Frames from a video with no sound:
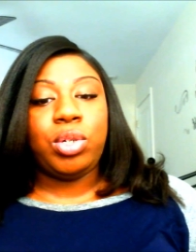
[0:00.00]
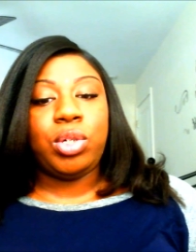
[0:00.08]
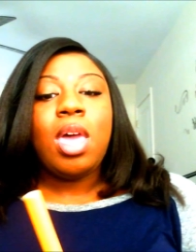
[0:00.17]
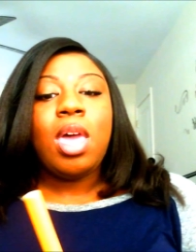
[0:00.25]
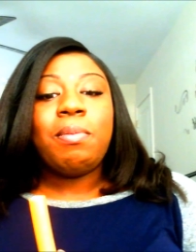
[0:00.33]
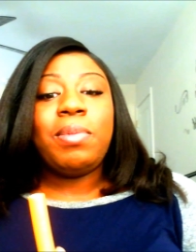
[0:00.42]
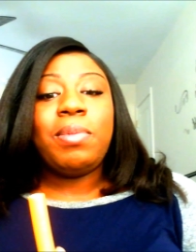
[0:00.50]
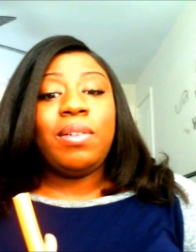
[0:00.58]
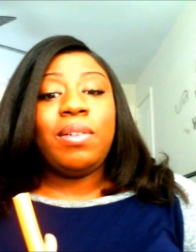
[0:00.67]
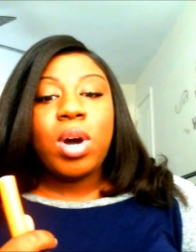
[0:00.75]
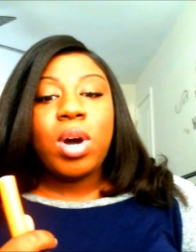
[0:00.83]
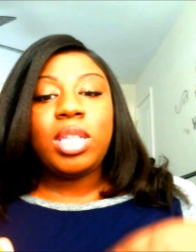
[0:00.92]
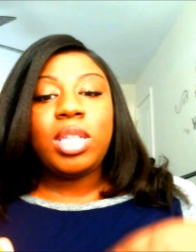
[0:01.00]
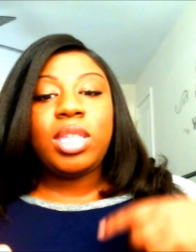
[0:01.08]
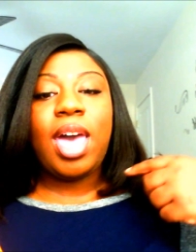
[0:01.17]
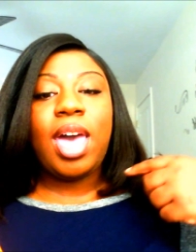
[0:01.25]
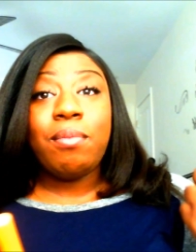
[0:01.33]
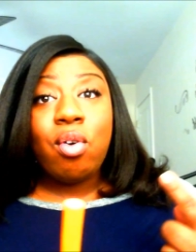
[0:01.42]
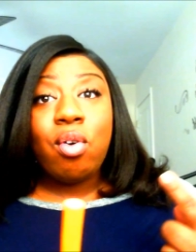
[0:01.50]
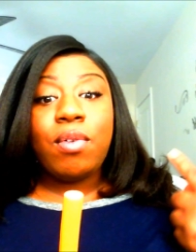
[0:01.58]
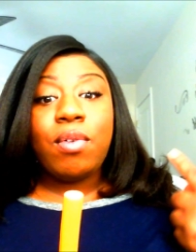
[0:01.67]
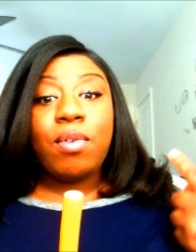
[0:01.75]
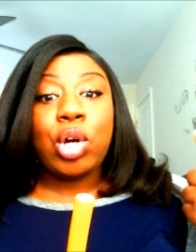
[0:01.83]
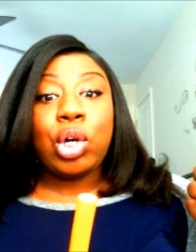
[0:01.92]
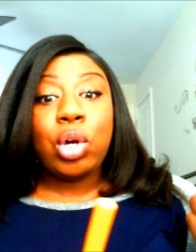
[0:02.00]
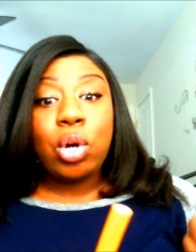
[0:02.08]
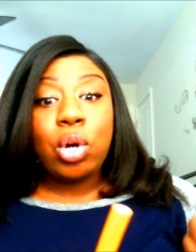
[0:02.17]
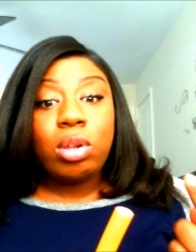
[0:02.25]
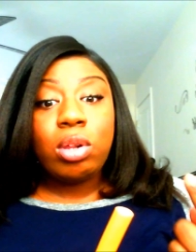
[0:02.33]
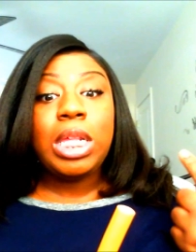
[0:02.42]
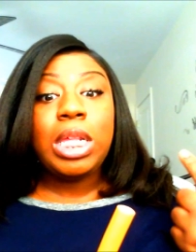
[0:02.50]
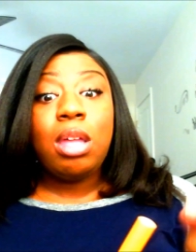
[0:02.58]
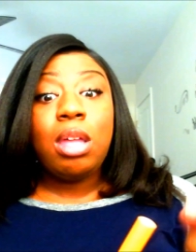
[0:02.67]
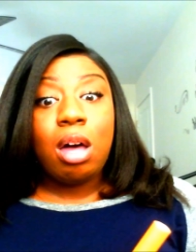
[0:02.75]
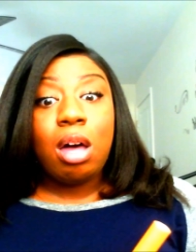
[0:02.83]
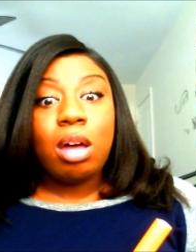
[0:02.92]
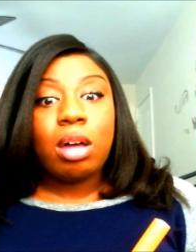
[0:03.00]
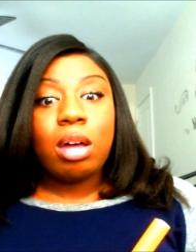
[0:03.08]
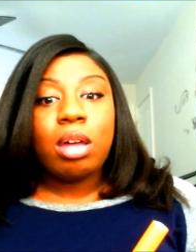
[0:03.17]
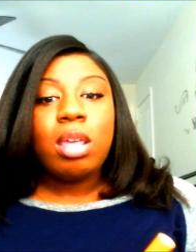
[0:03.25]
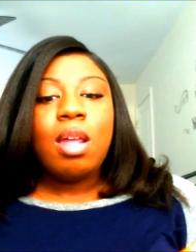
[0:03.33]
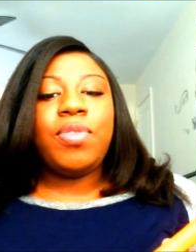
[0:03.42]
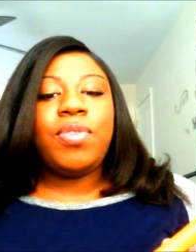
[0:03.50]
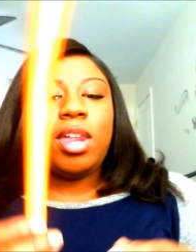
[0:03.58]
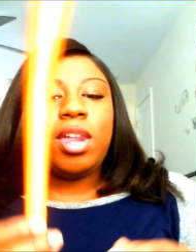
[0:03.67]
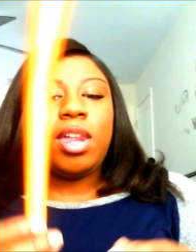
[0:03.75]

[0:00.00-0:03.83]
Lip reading: But if you want it to have more of a curly look, then